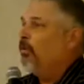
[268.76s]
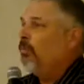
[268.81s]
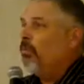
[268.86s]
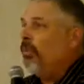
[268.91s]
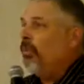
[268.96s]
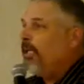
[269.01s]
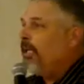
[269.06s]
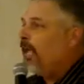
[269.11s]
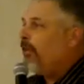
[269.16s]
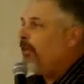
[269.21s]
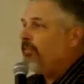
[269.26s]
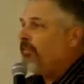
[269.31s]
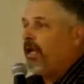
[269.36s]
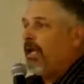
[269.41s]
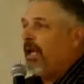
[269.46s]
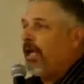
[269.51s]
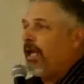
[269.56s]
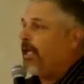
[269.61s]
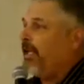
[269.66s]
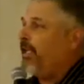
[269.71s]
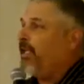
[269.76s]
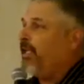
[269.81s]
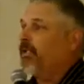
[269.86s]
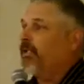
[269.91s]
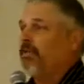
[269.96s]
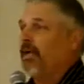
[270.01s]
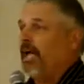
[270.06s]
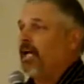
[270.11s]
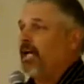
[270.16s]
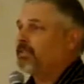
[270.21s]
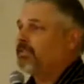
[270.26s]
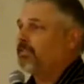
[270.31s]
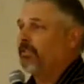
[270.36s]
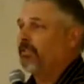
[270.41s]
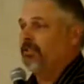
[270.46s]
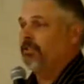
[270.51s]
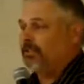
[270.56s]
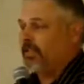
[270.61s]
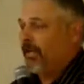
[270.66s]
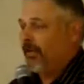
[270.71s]
We never had any
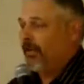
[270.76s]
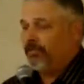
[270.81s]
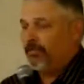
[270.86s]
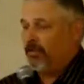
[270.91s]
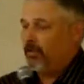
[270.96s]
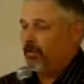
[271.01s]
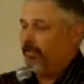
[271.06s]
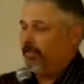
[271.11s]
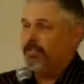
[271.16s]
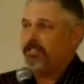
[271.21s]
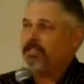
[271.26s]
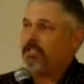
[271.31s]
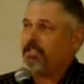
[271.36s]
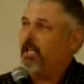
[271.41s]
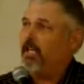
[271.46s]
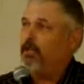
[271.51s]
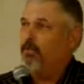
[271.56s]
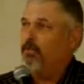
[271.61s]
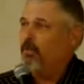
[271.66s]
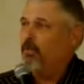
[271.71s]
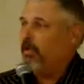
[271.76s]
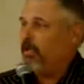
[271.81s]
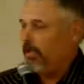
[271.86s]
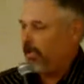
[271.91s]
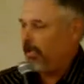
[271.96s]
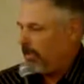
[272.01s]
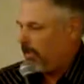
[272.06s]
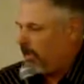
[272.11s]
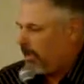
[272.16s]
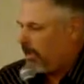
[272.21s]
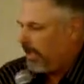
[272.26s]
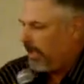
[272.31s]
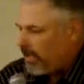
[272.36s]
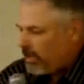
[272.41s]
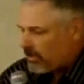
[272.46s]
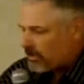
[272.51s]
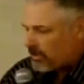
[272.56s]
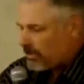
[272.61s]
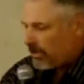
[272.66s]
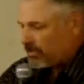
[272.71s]
grassroots effort in this kind of wording. It
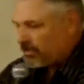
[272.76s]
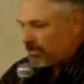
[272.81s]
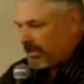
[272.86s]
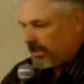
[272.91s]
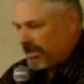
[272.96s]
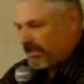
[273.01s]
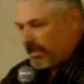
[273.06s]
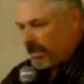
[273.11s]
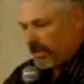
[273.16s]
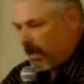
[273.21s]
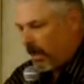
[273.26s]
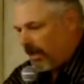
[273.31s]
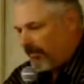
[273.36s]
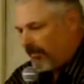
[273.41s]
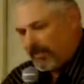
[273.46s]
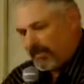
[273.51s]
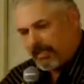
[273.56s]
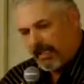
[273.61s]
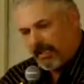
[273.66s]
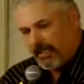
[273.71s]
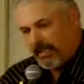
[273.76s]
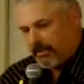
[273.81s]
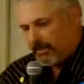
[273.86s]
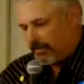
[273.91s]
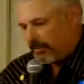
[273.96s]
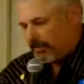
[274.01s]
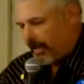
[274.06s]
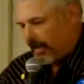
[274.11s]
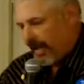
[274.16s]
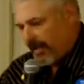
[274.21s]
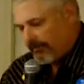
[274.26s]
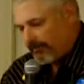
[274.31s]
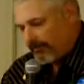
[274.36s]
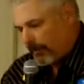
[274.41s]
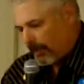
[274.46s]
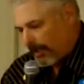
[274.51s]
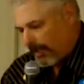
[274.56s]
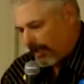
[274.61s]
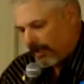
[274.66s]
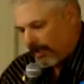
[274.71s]
also said that everything in the draft
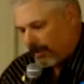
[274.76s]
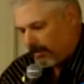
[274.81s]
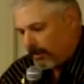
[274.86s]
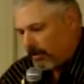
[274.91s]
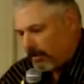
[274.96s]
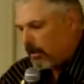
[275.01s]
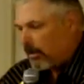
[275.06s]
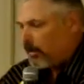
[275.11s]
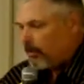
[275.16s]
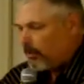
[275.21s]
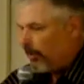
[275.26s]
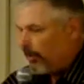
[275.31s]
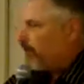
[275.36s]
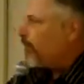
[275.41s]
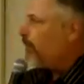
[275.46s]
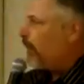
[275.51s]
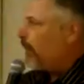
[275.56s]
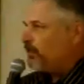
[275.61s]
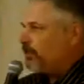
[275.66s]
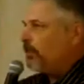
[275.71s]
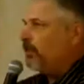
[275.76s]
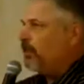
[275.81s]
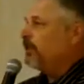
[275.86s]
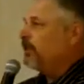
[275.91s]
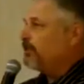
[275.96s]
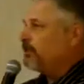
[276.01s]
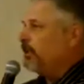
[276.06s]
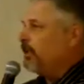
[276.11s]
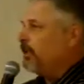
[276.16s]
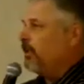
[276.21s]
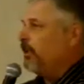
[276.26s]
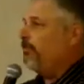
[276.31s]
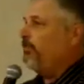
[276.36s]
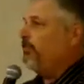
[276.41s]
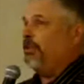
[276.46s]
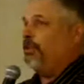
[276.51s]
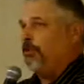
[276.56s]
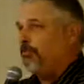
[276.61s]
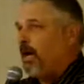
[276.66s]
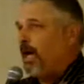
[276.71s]
plan pretty much looks good,
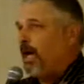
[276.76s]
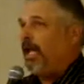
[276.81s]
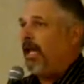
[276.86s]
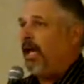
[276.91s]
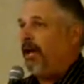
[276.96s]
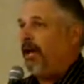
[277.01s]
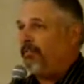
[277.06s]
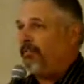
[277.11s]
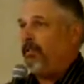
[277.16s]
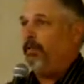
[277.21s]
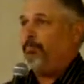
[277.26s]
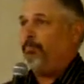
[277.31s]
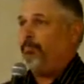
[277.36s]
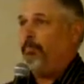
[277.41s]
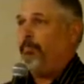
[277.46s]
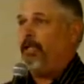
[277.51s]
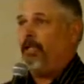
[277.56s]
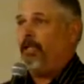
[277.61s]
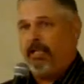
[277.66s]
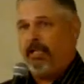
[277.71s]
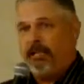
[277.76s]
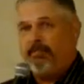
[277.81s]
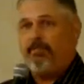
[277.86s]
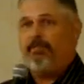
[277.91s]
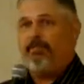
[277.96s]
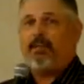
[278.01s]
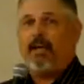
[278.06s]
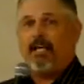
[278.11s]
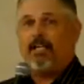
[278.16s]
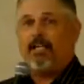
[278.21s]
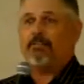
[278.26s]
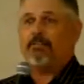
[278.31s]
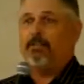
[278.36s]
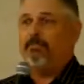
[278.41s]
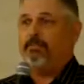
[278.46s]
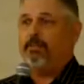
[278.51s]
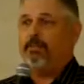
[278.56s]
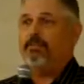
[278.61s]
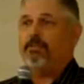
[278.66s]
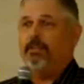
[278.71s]
but you might have to implement it even faster
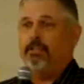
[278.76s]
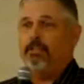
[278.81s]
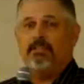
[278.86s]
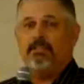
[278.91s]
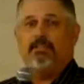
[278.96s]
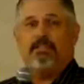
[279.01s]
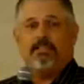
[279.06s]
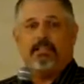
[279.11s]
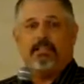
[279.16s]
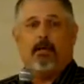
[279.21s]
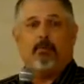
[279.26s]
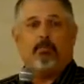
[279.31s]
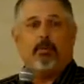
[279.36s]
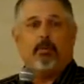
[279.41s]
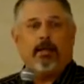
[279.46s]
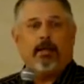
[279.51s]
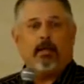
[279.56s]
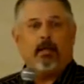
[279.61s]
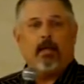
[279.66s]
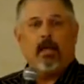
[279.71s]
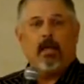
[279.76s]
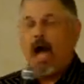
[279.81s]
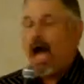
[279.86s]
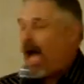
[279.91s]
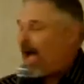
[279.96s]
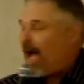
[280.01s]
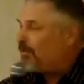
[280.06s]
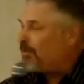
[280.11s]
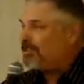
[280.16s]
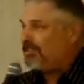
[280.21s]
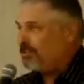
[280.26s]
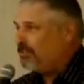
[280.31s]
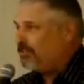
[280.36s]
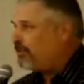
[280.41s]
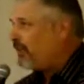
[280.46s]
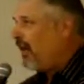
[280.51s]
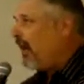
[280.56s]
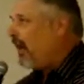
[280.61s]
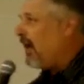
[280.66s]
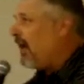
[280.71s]
if there's a disease outbreak. I was in
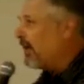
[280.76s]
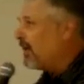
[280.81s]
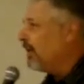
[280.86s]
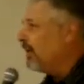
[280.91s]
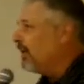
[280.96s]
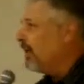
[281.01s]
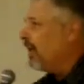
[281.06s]
shock.